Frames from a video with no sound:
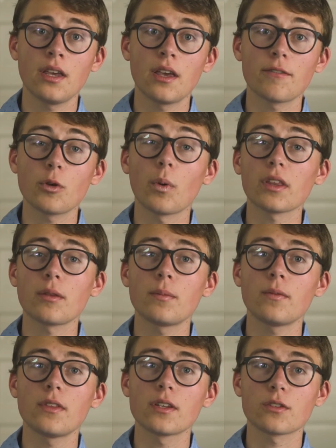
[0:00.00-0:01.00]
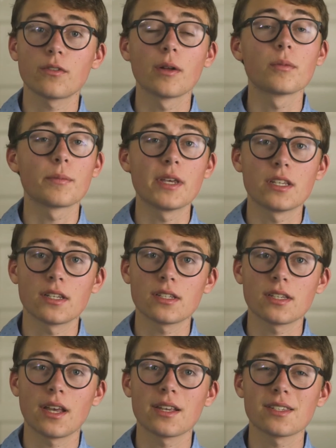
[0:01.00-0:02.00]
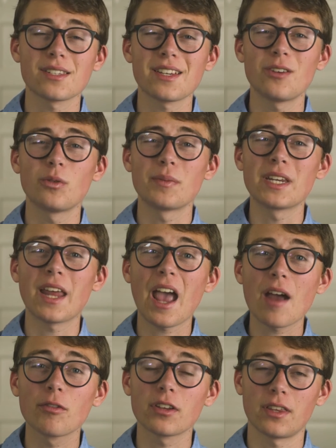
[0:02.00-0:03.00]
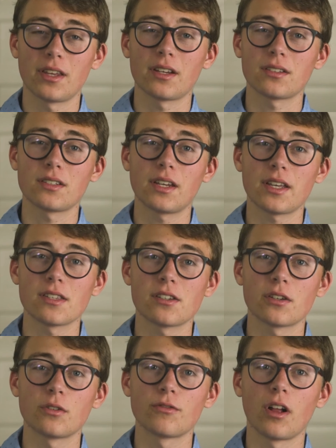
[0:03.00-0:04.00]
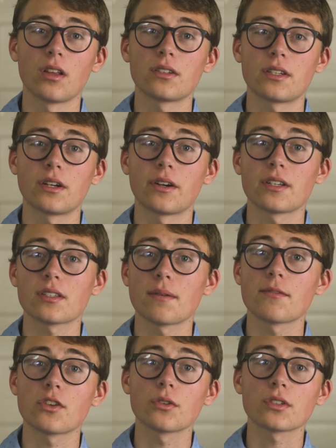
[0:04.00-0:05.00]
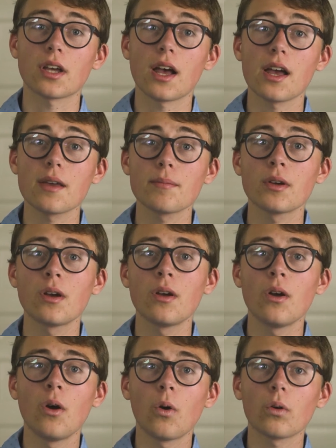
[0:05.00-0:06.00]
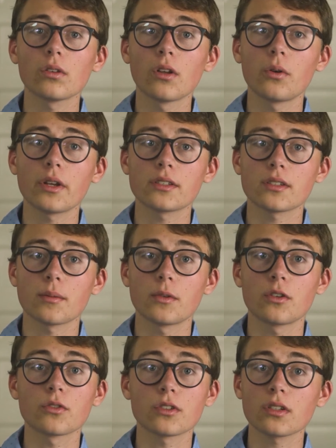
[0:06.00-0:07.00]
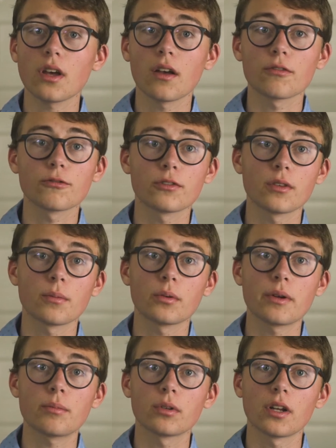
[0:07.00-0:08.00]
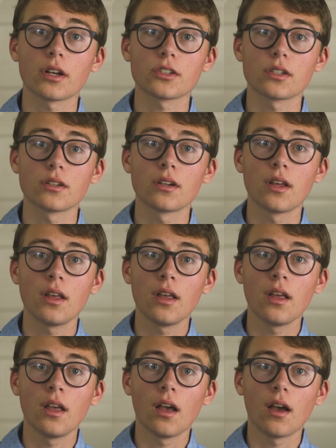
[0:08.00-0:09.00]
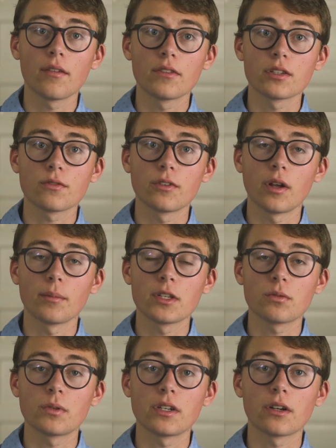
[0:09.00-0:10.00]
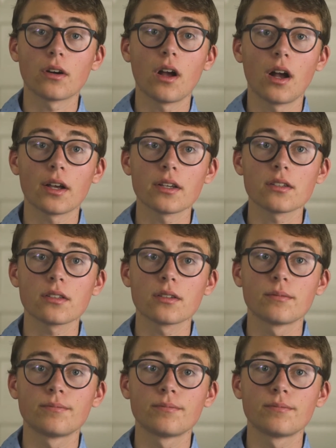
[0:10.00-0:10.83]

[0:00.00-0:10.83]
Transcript: If you want this film to be a success, it would mean everything to consider volunteering some of your time or loaning some of your stuff for the pre-production of this film as we near August.